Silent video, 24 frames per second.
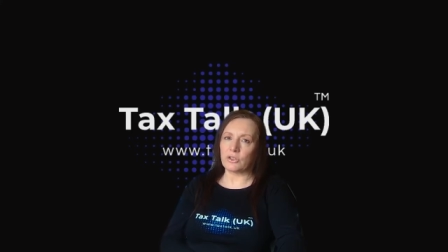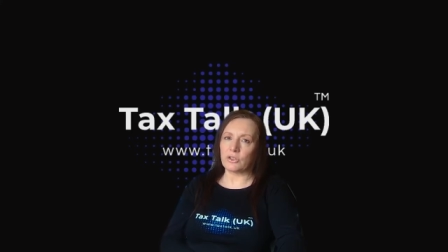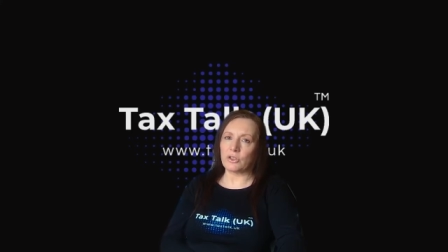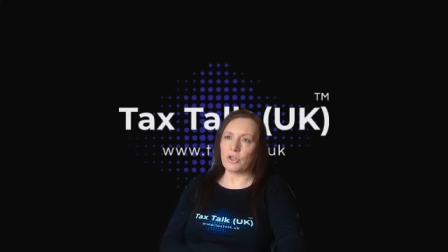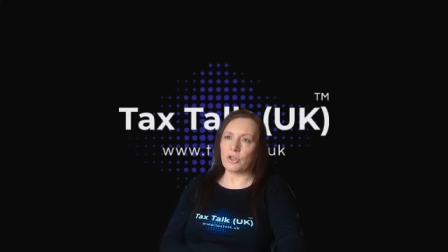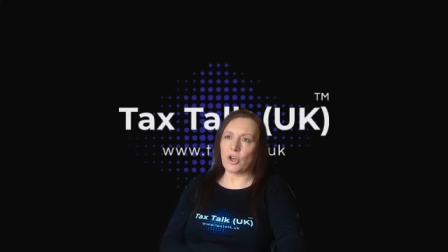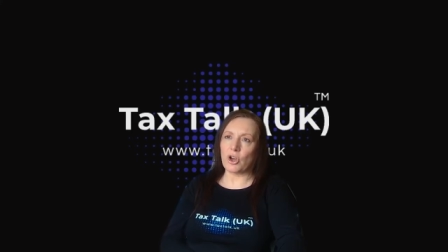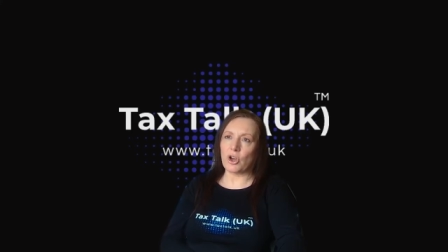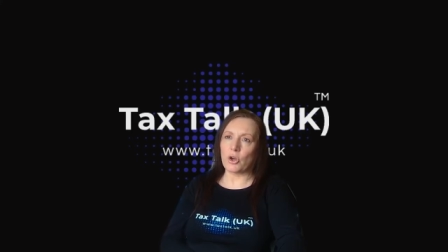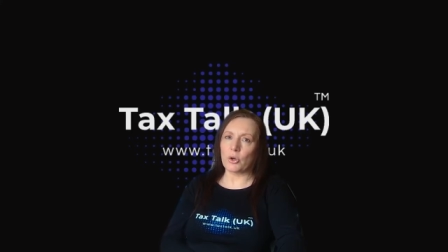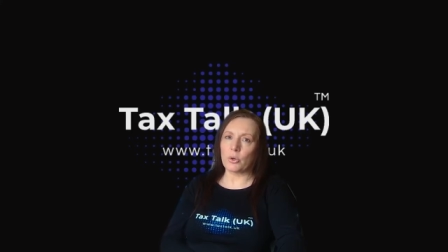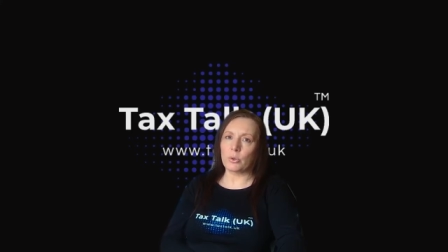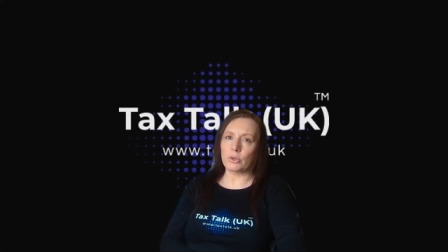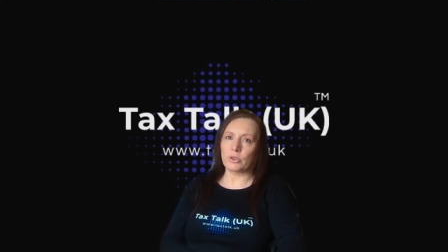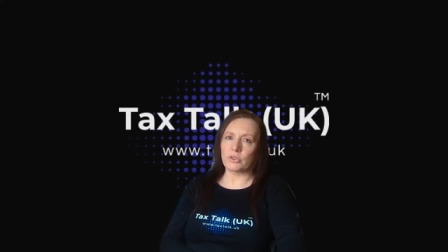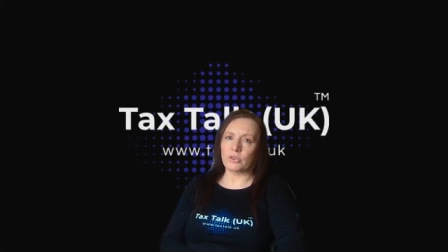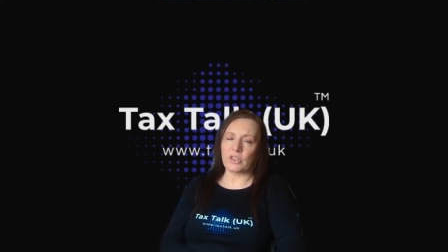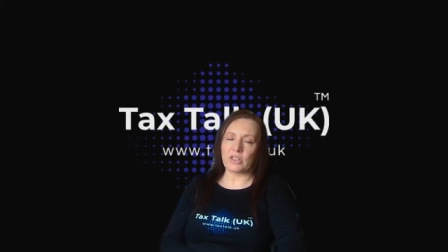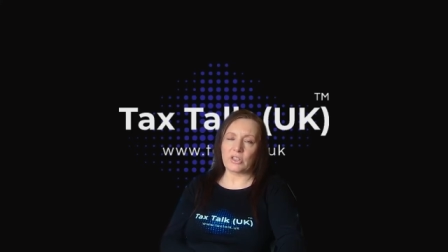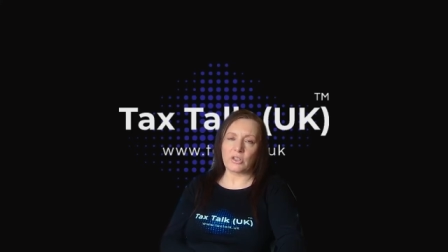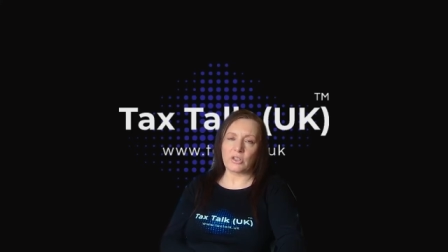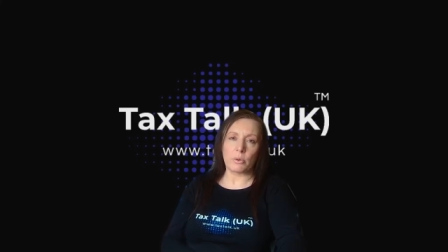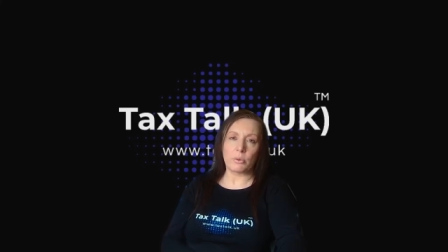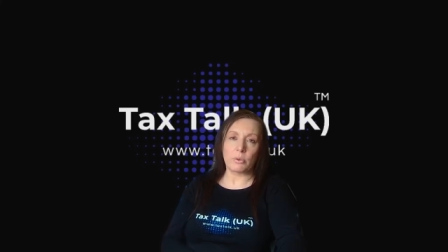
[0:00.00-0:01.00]
to know
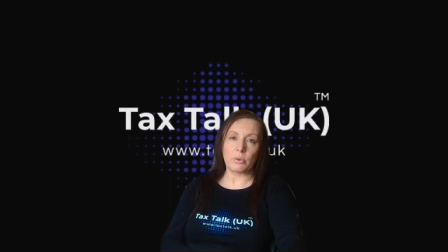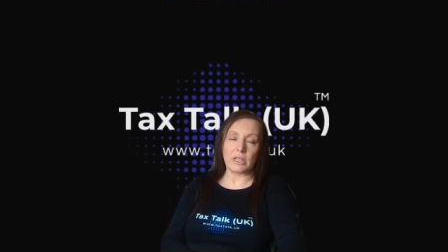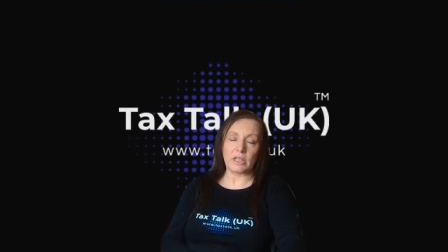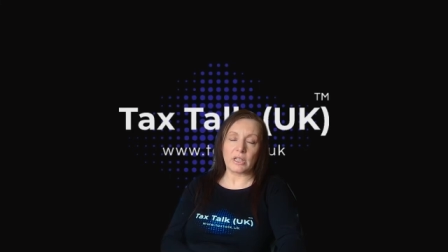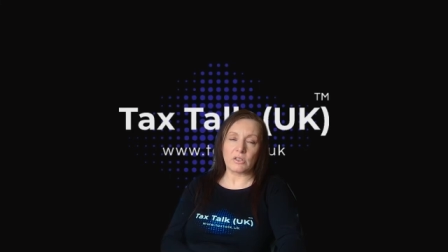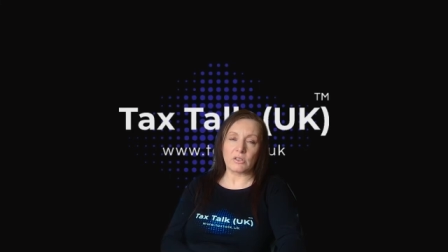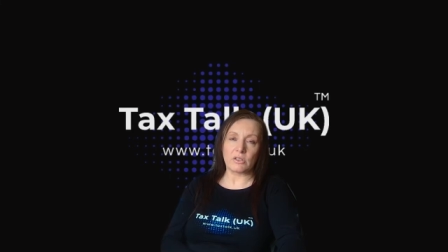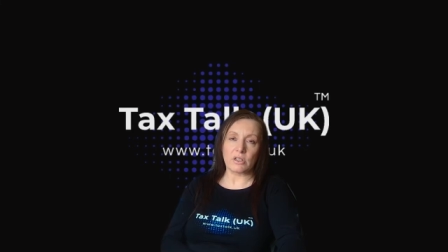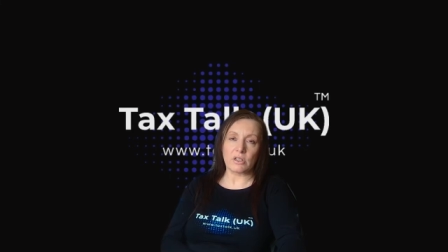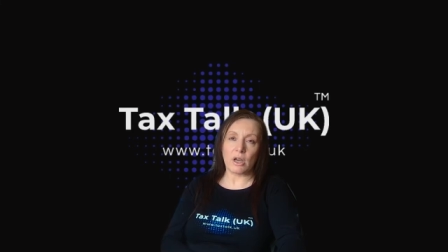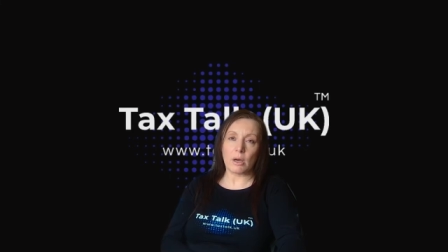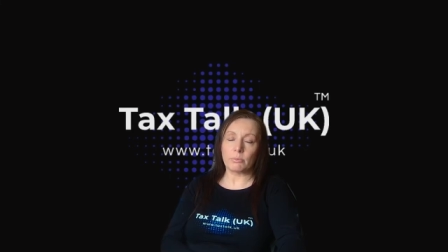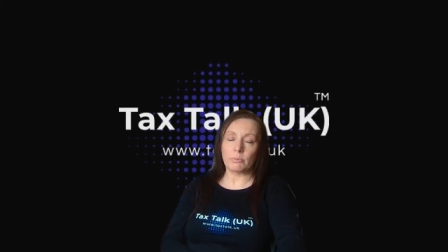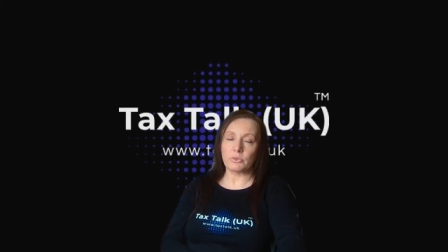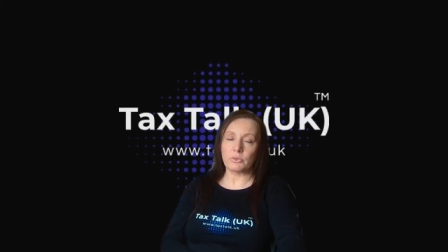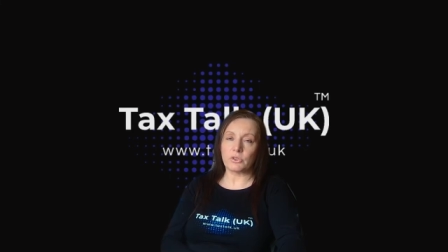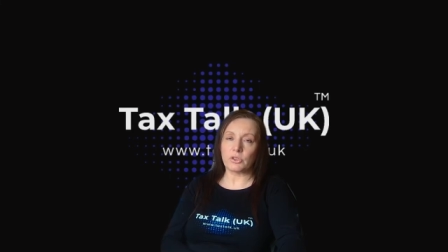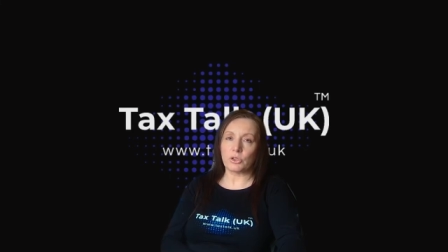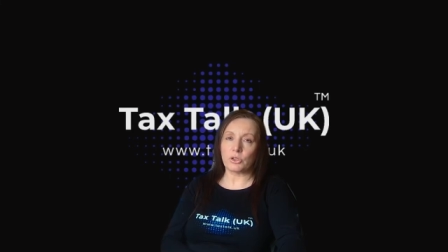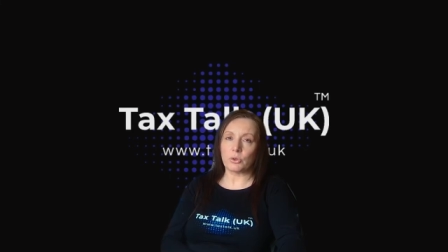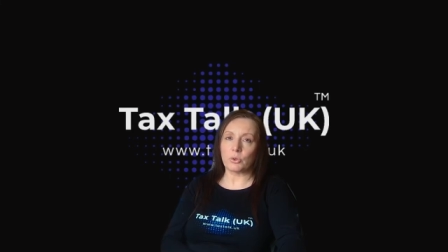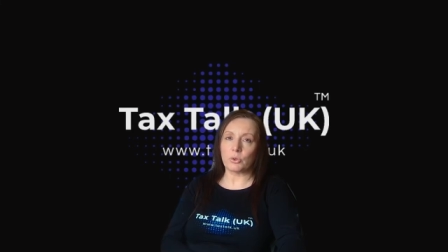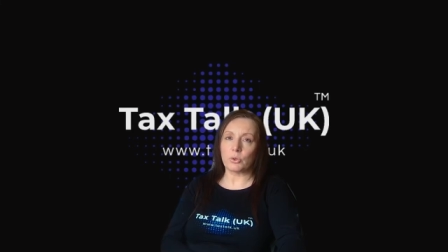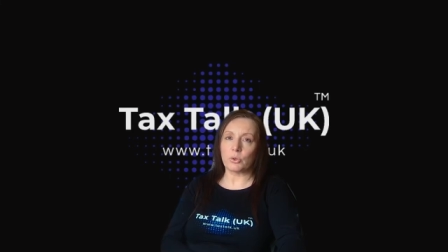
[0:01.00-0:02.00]
because they don't need to come
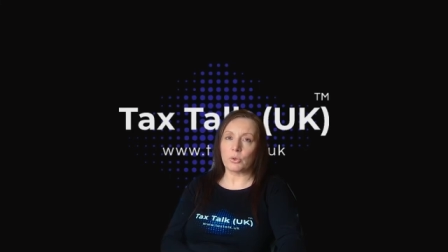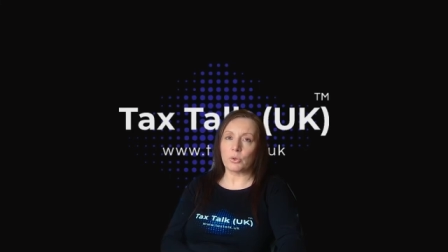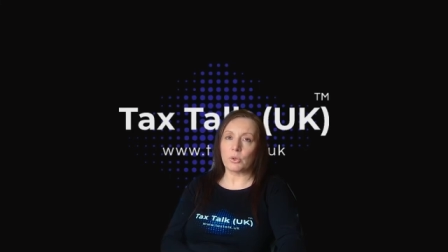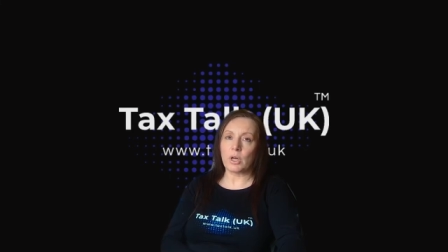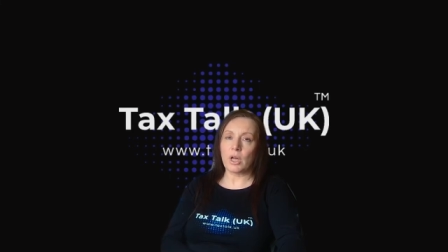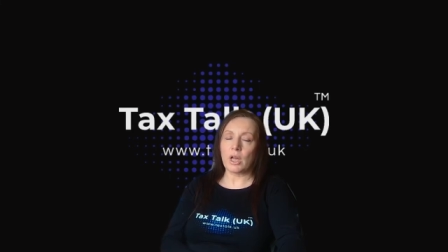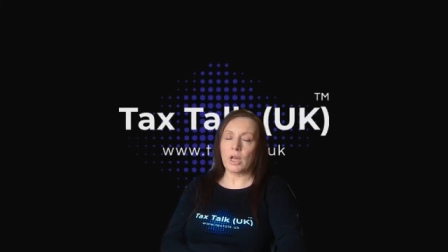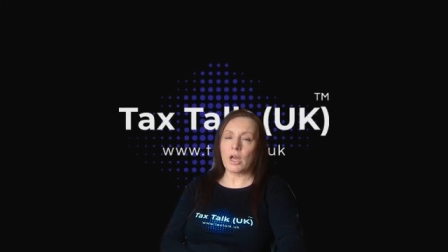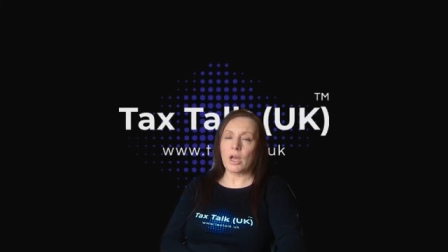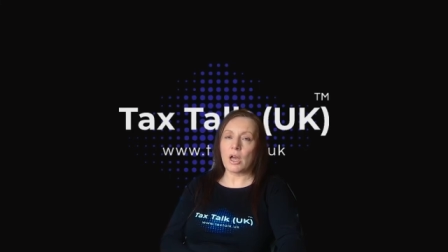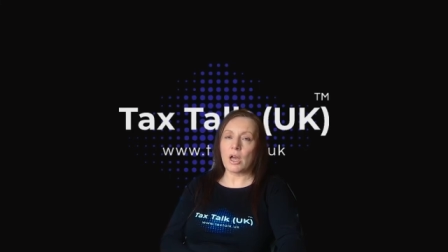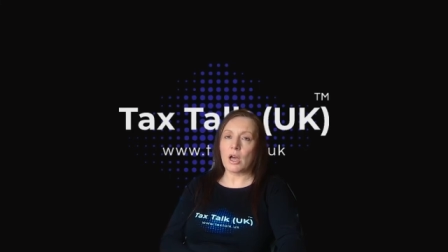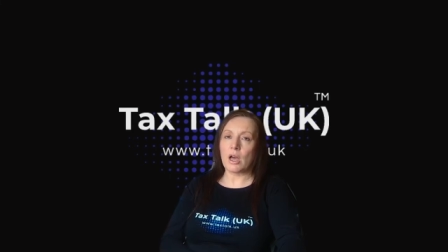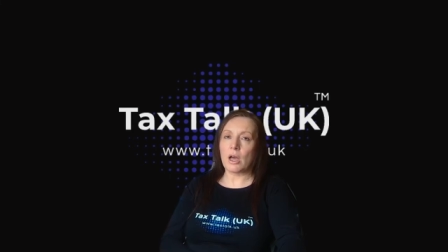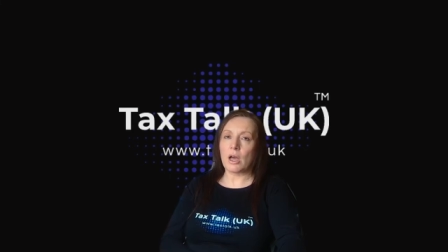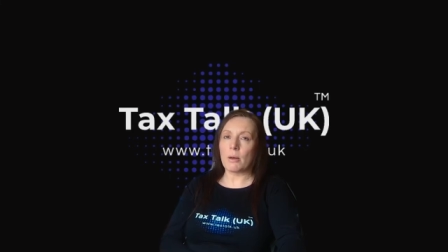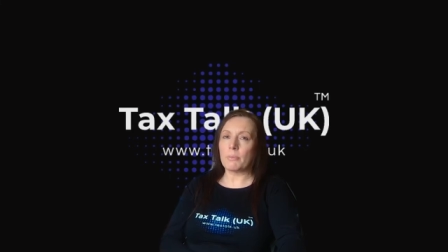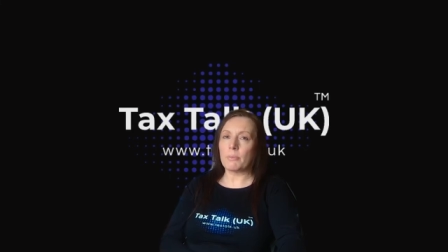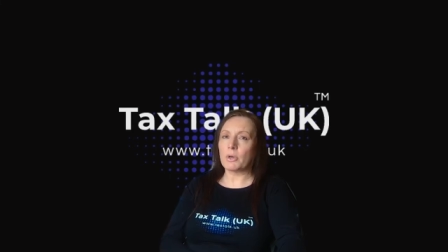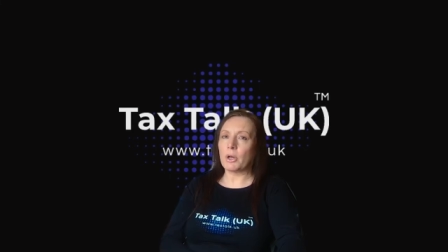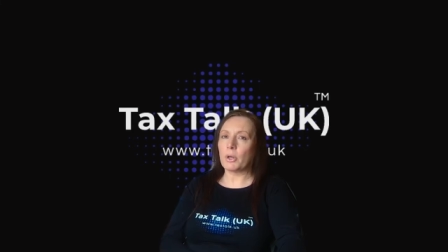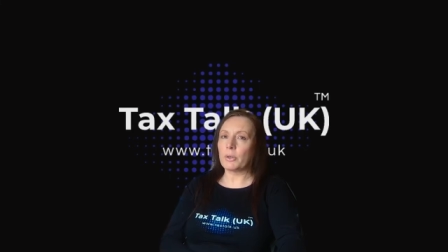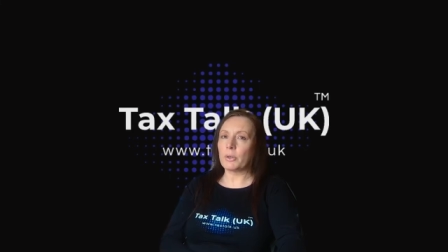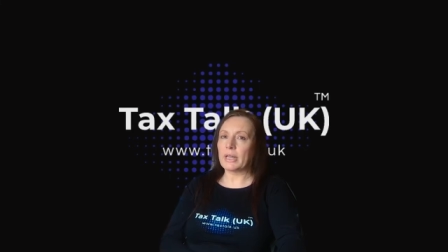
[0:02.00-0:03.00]
to your
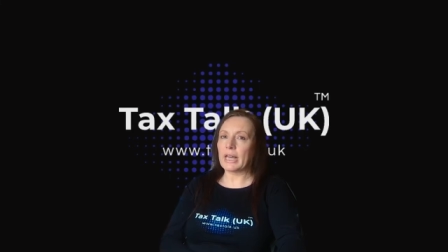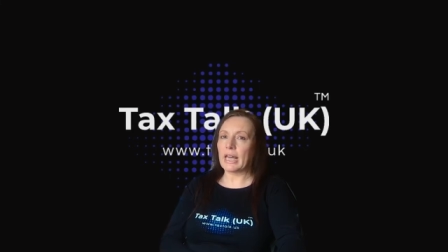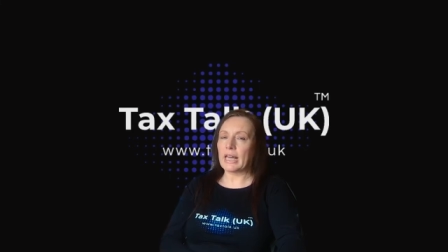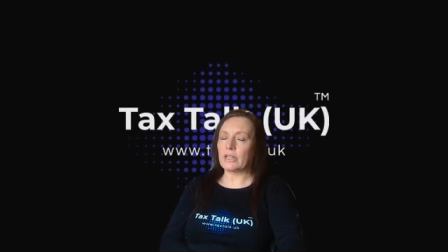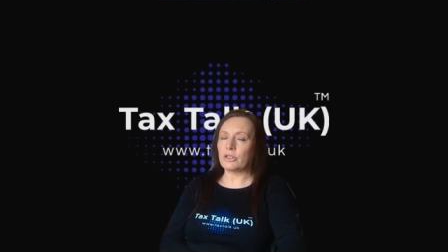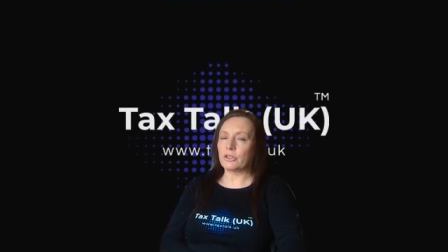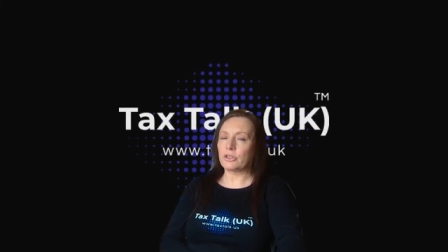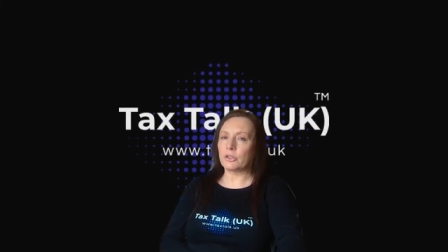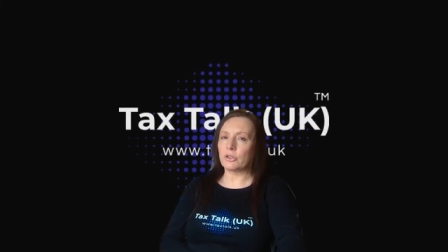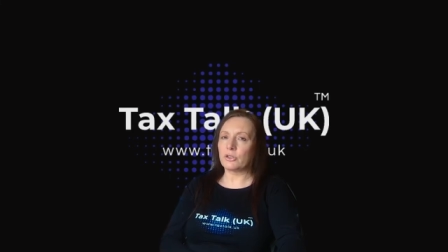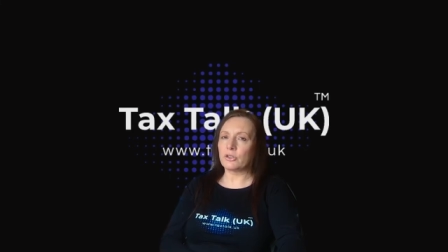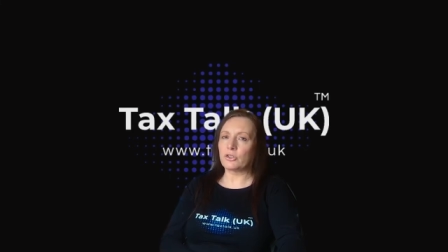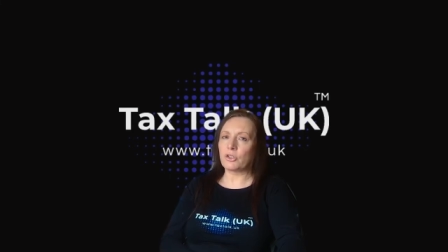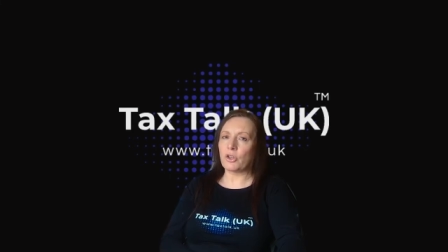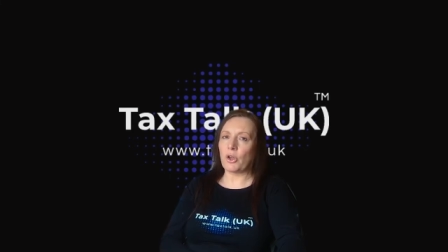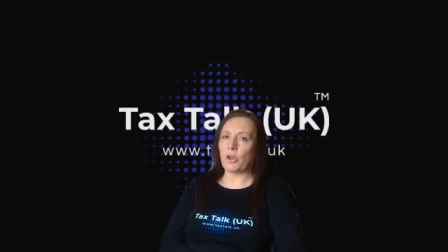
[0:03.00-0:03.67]
um, locations.